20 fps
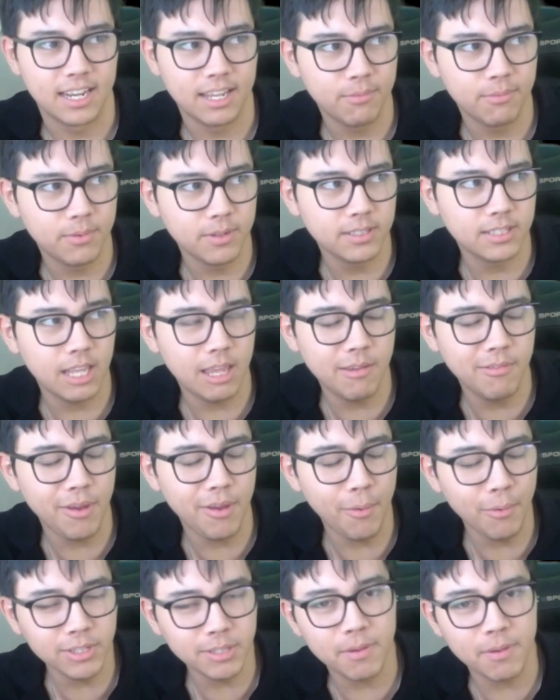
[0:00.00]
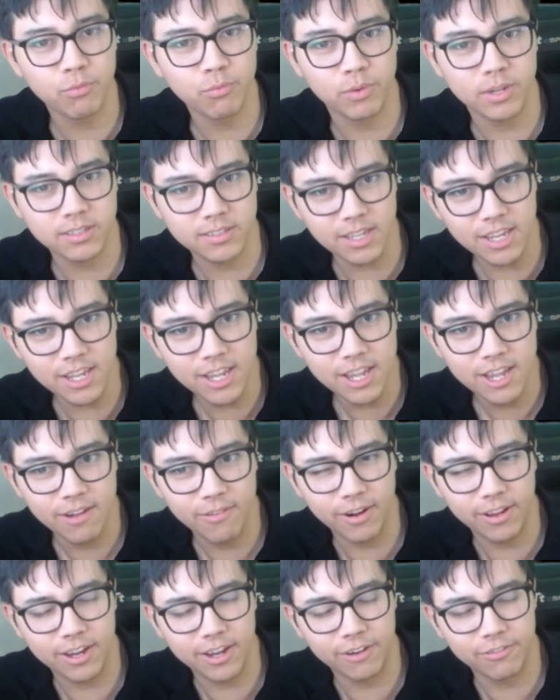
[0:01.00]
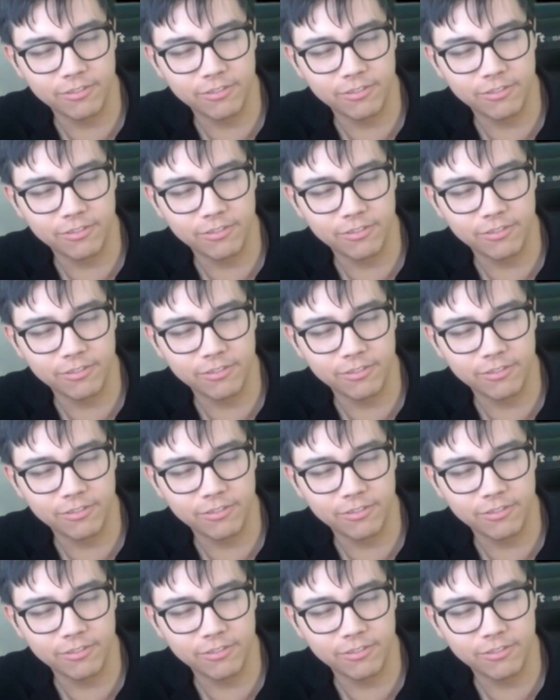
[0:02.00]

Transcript: it was a bit risky when it got